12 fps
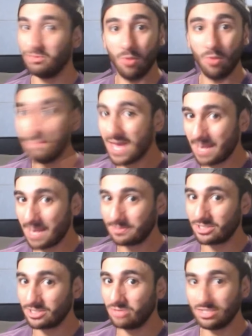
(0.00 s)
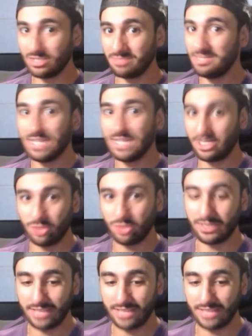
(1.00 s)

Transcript: one bad episode doesn't mean that a show gets